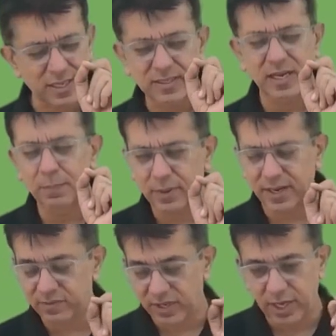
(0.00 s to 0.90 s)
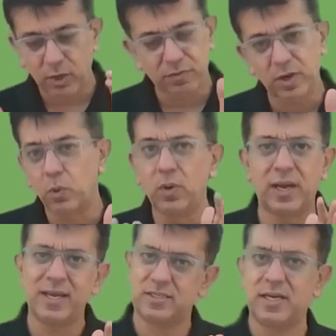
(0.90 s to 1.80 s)
Example, I will tell you when
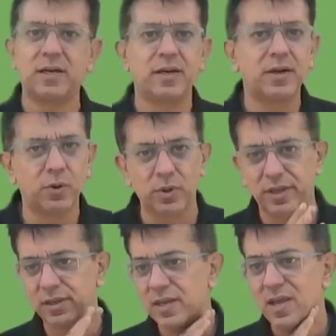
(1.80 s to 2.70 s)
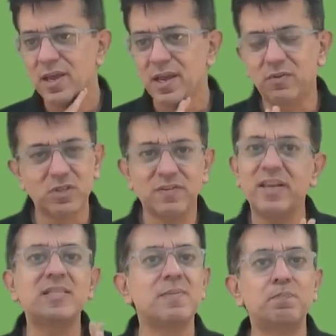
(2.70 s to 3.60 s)
Ola had started, okay, it was a
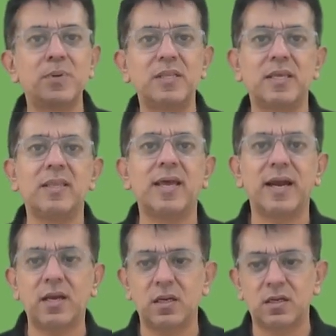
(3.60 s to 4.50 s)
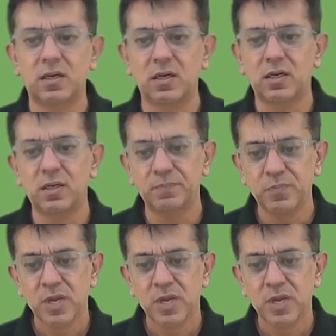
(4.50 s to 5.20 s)
very simple thing that uh,